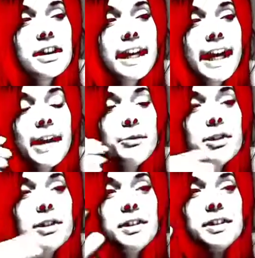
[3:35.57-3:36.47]
the
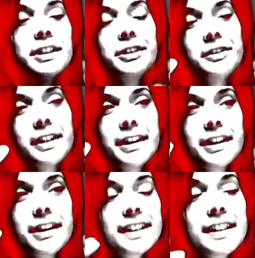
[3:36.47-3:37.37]
camera, where, like,
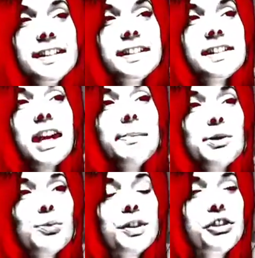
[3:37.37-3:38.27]
the scene
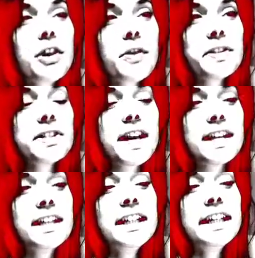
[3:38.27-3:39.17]
stops when you notice
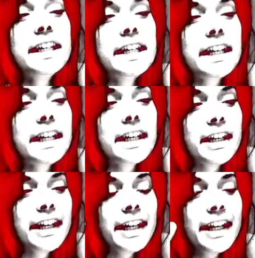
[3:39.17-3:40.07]
that
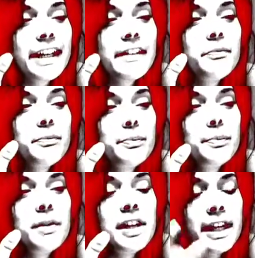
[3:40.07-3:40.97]
he
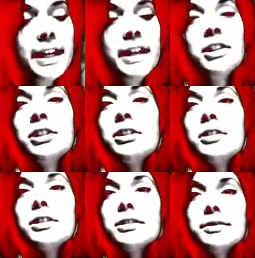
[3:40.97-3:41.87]
hit a little
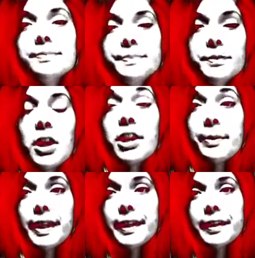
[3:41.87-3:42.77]
girl on a
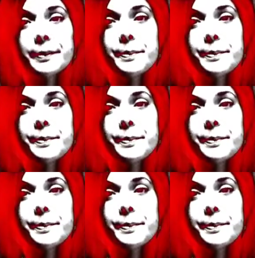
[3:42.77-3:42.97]
bike.